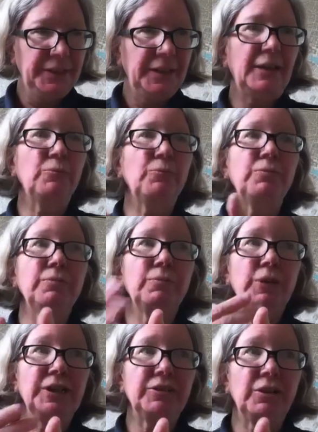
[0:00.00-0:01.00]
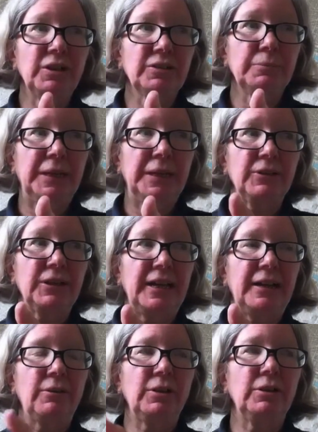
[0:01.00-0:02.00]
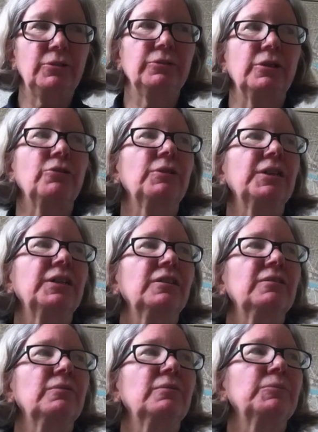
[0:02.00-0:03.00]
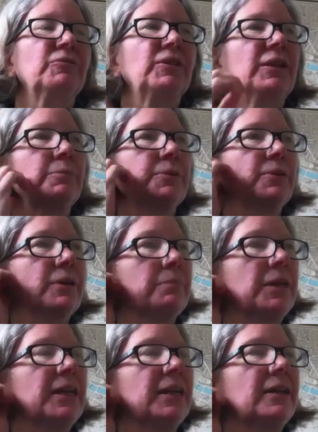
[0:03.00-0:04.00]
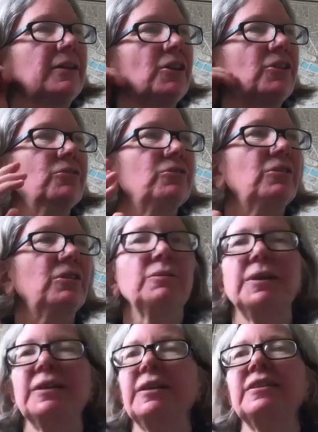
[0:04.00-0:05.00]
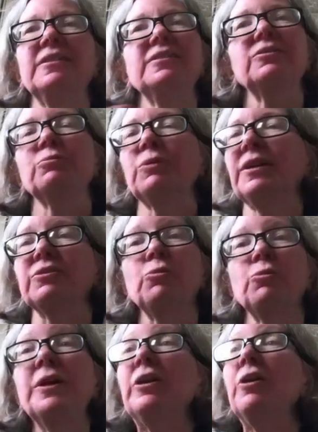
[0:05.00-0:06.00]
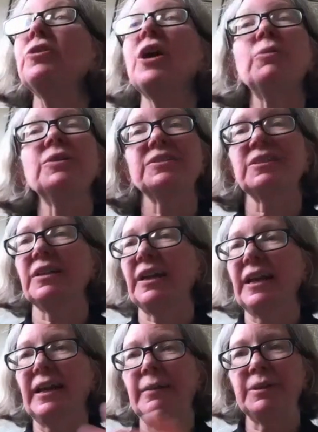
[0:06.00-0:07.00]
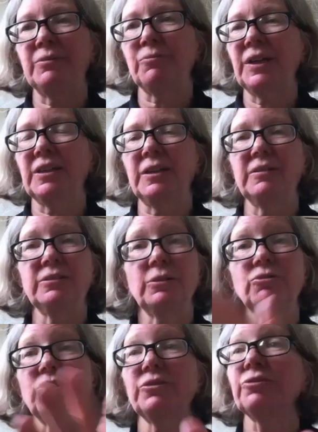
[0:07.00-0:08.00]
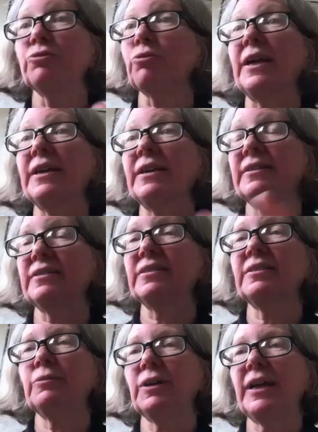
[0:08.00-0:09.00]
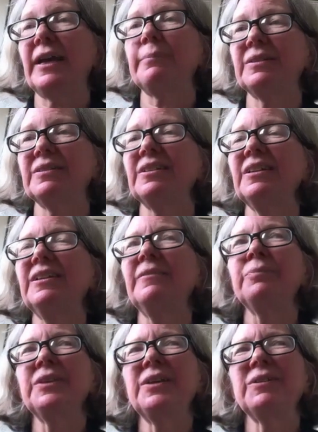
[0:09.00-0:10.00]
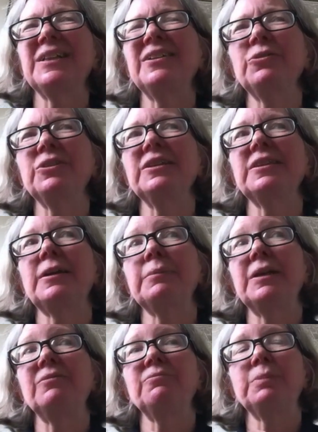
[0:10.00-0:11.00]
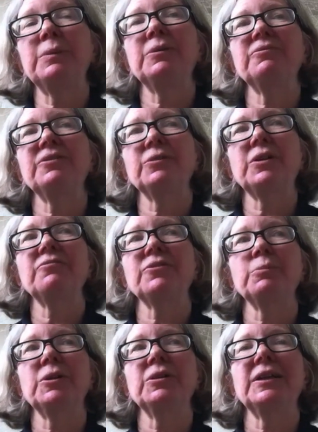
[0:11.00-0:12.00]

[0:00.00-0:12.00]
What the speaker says: And we talked about Carol, who's our curriculum developer, and me and others talked about, like, this is risk. We don't know what's going to happen, really. So just try it and see what happens. Well, I don't think that made people feel comfortable.